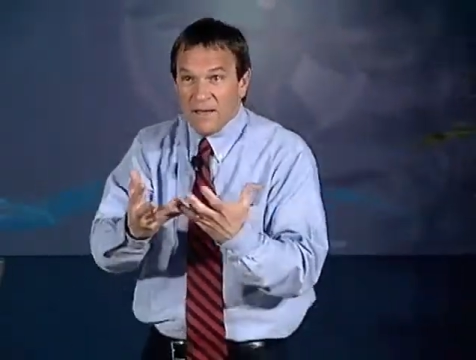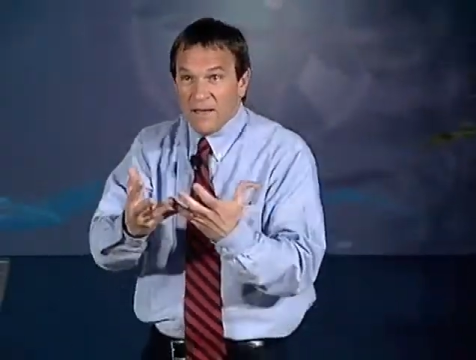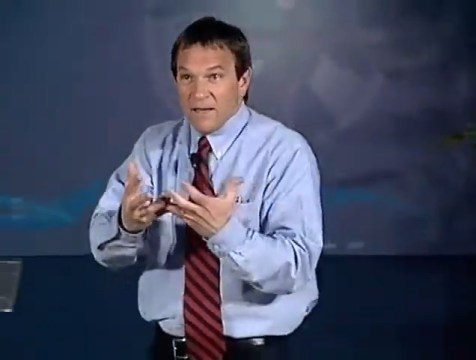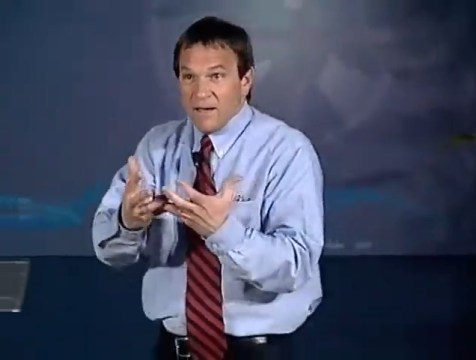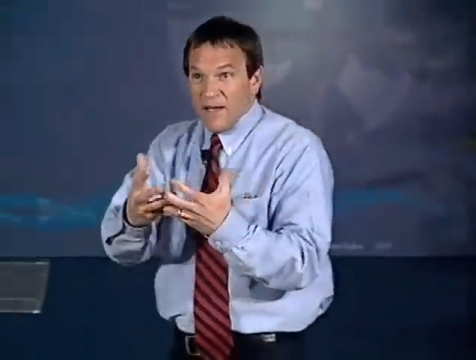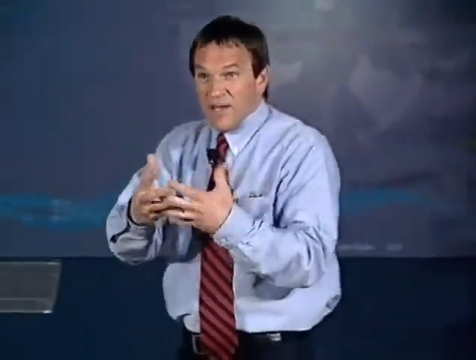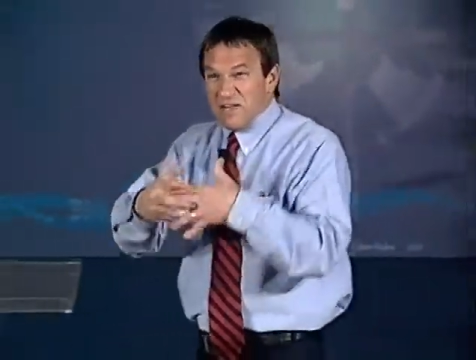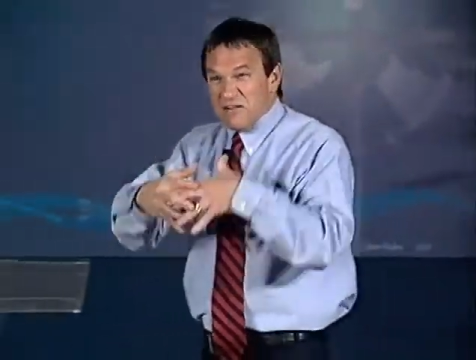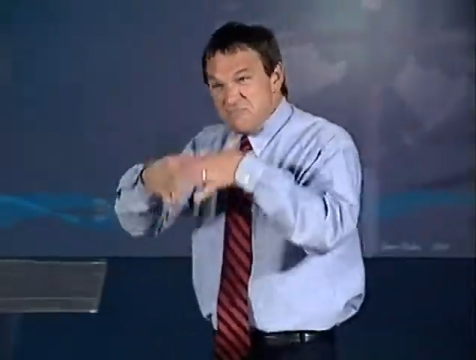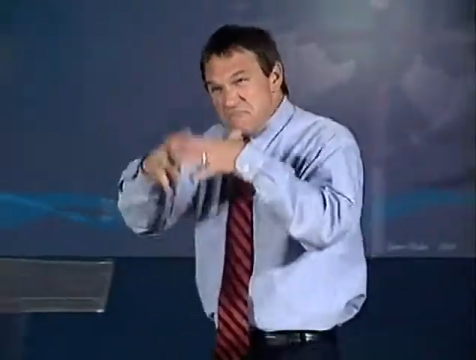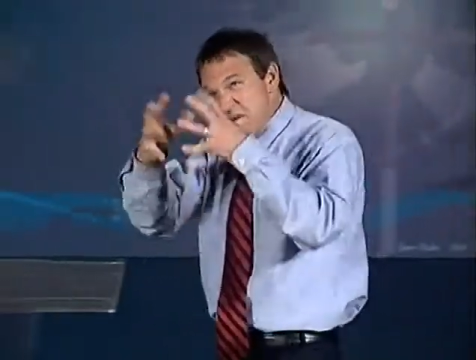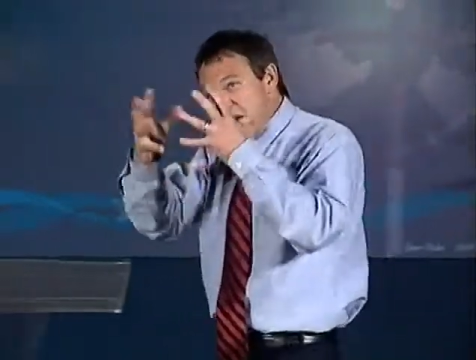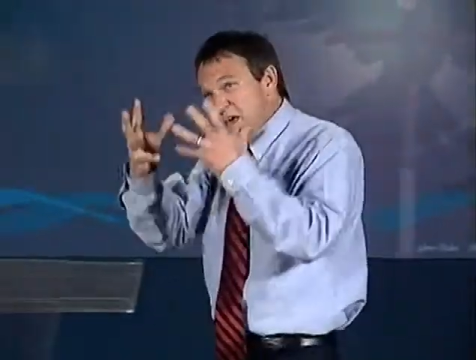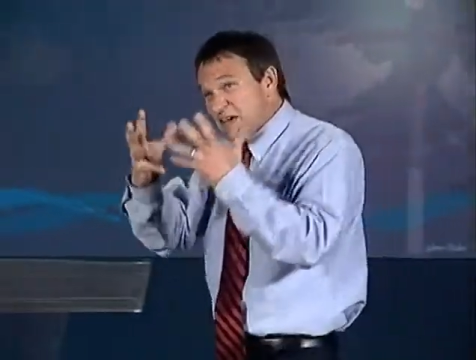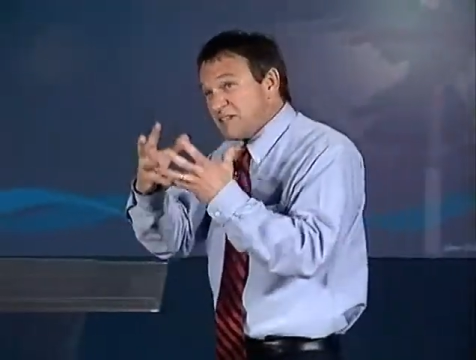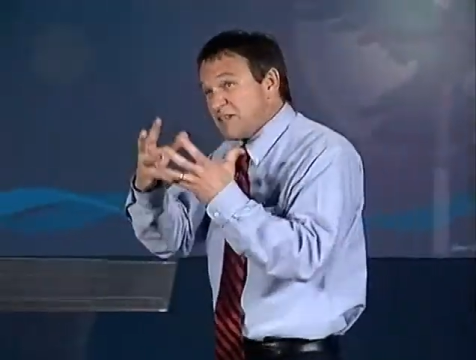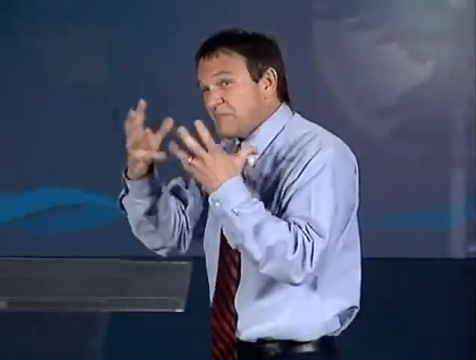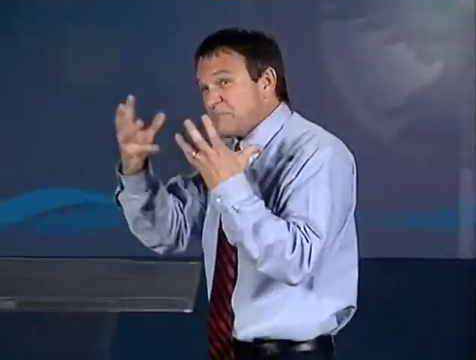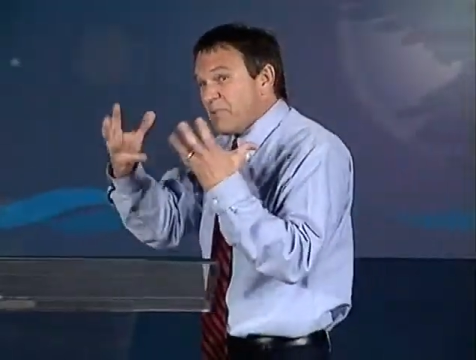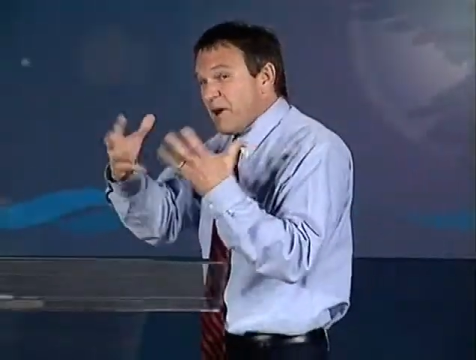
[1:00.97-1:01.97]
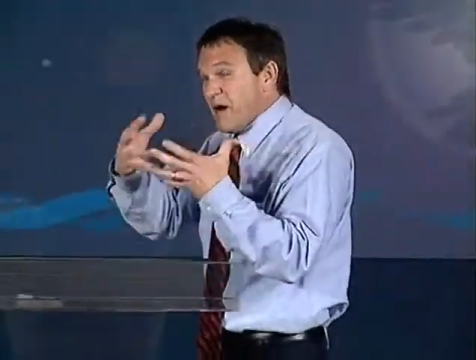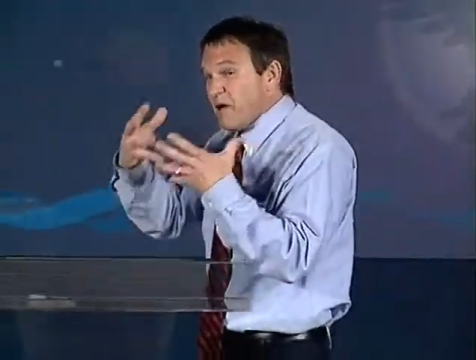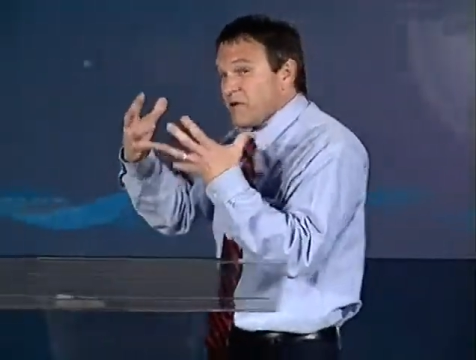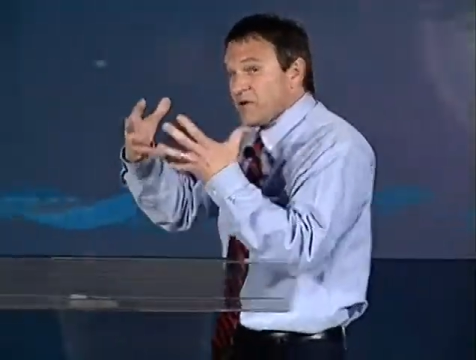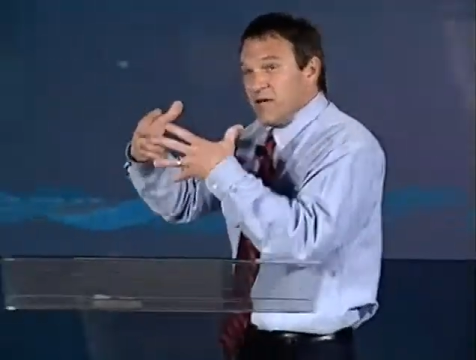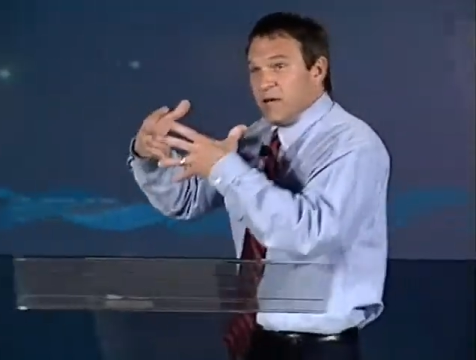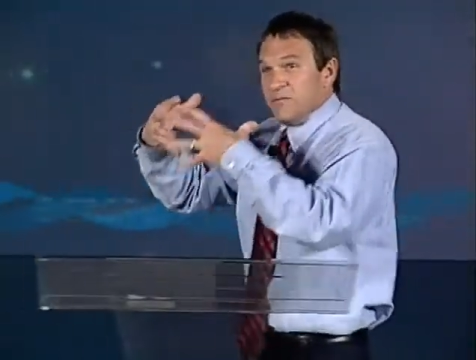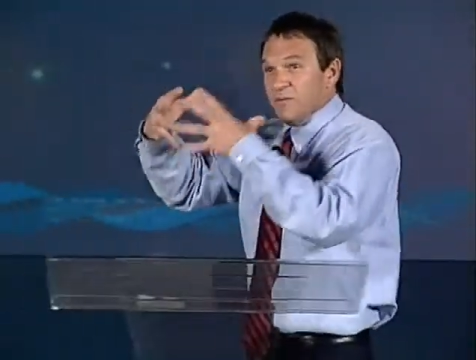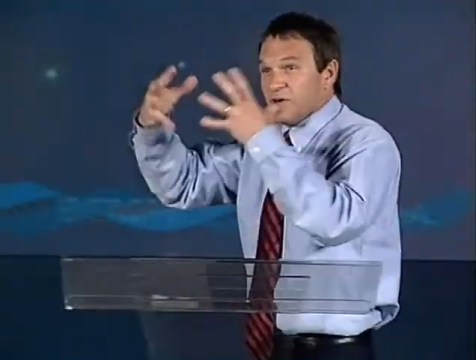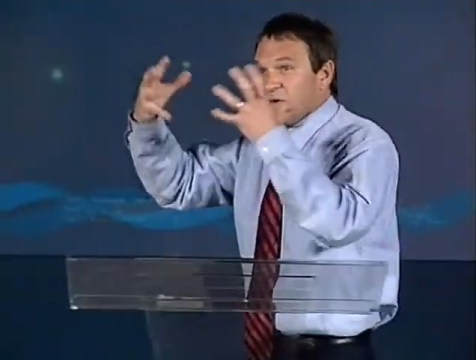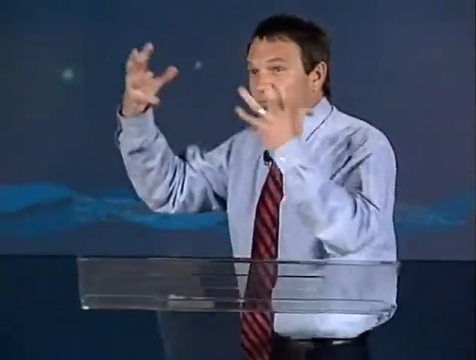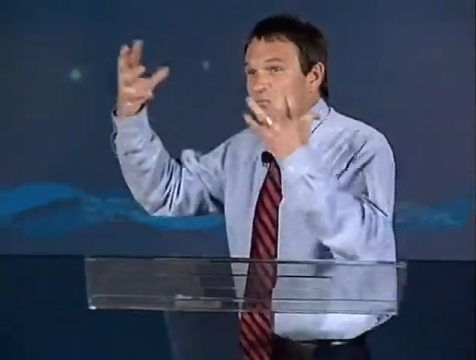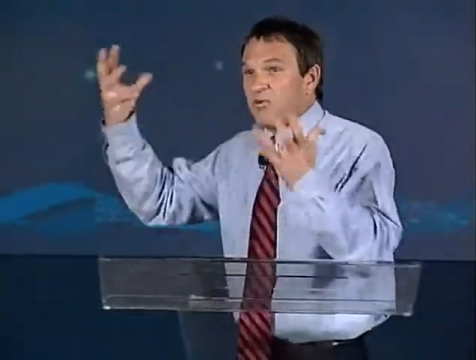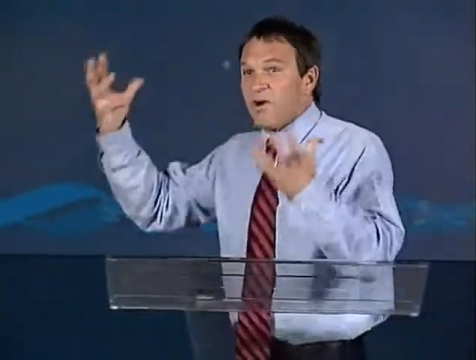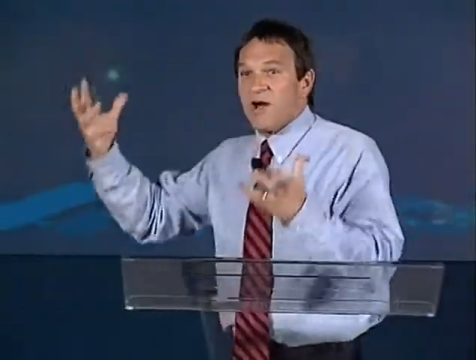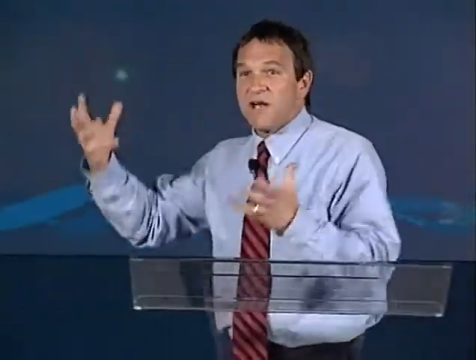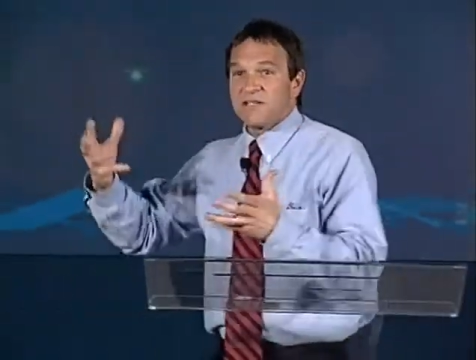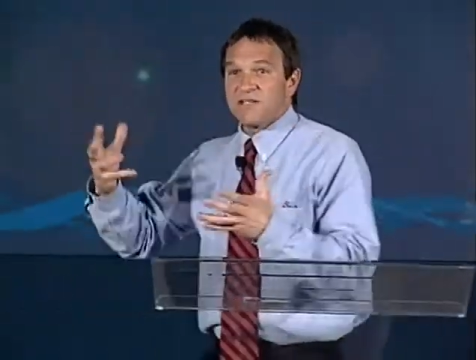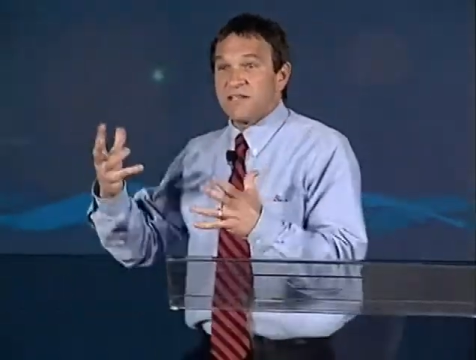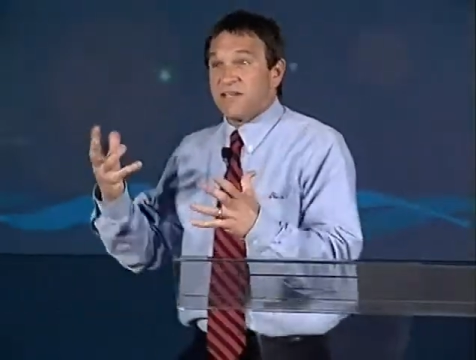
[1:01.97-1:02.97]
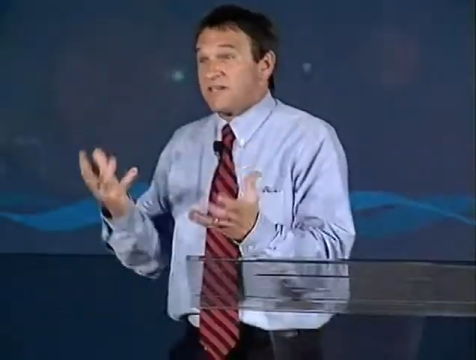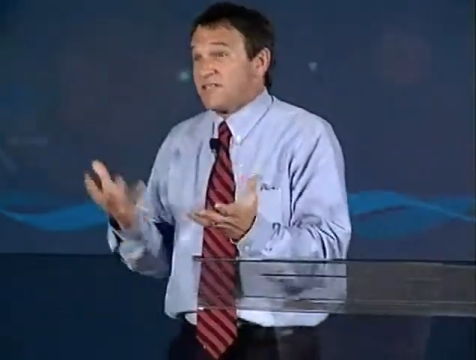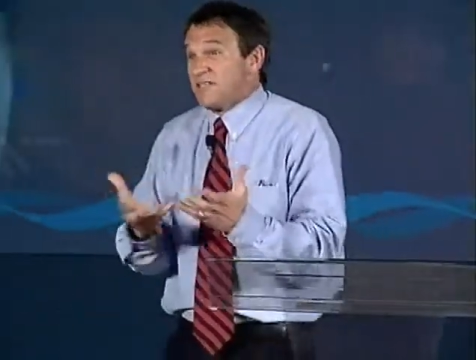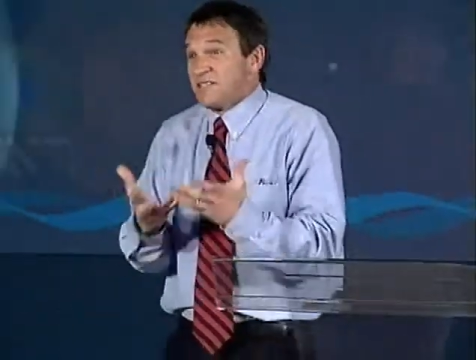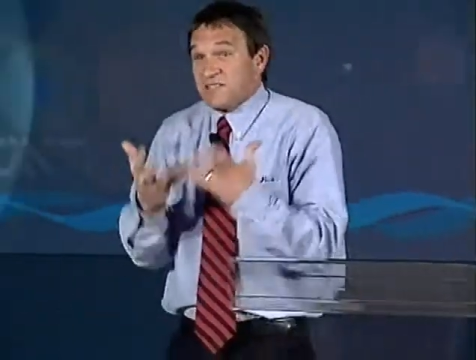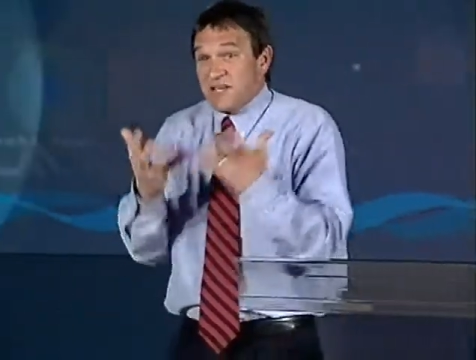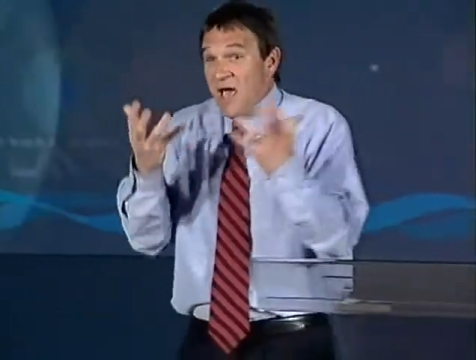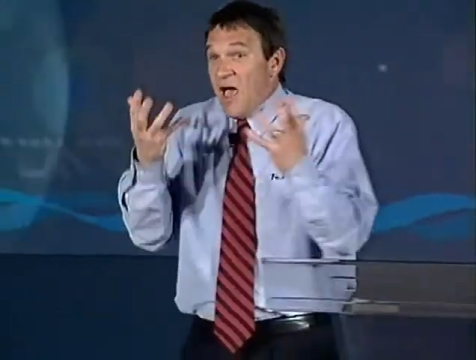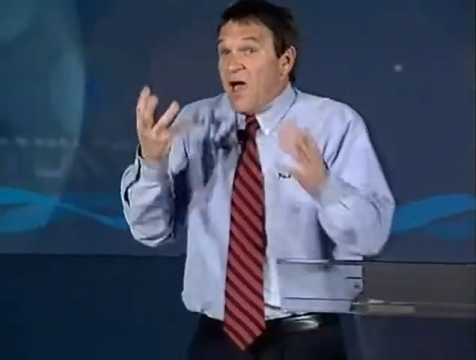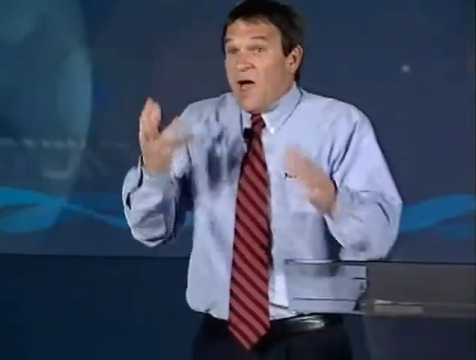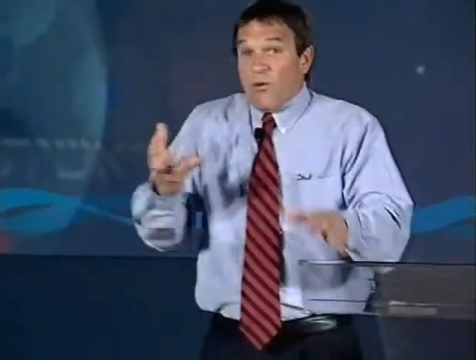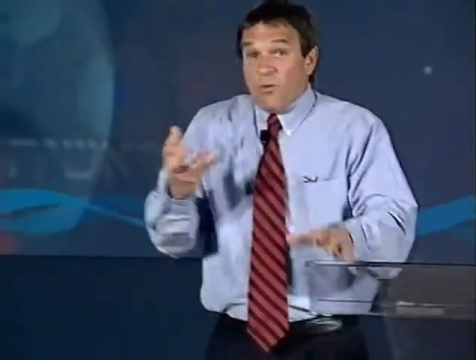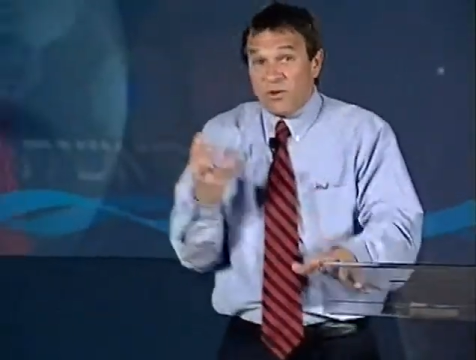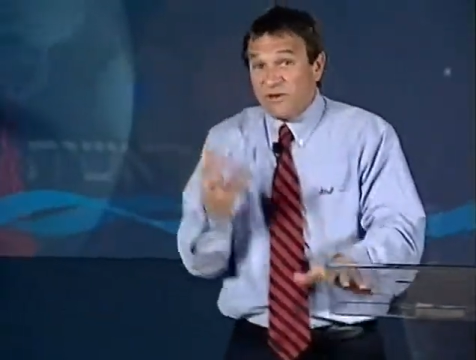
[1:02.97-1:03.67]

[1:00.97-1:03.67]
And amazing biochemical processes were